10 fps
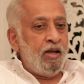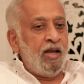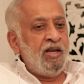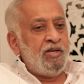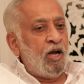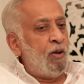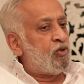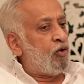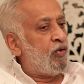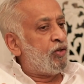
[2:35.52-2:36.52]
In
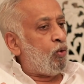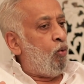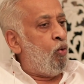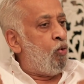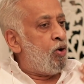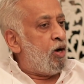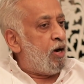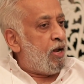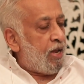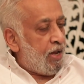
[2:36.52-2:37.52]
terms of his own
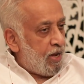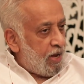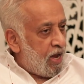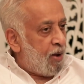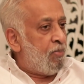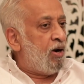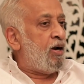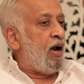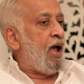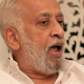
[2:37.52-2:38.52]

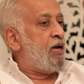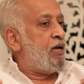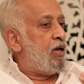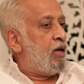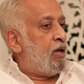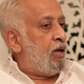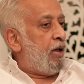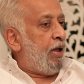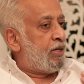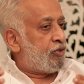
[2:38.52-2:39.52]
able and
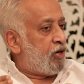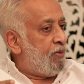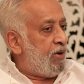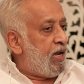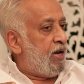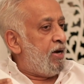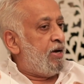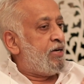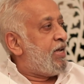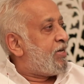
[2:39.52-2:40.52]
extremely
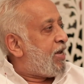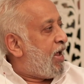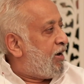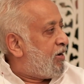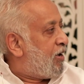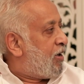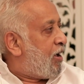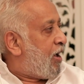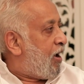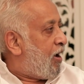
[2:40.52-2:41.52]
detailed
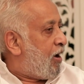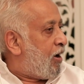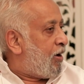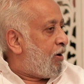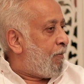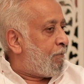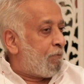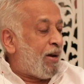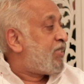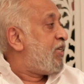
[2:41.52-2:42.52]

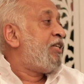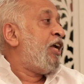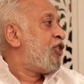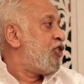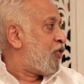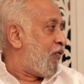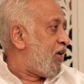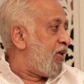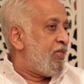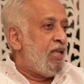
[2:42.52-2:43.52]
presentations of it,
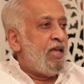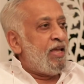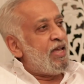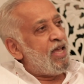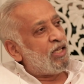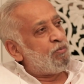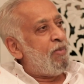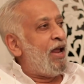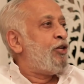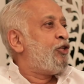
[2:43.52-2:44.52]
he has
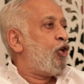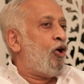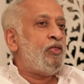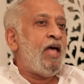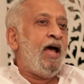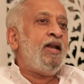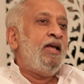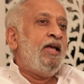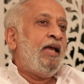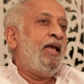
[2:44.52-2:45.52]
made sure that
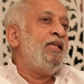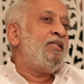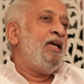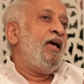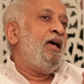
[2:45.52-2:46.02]
his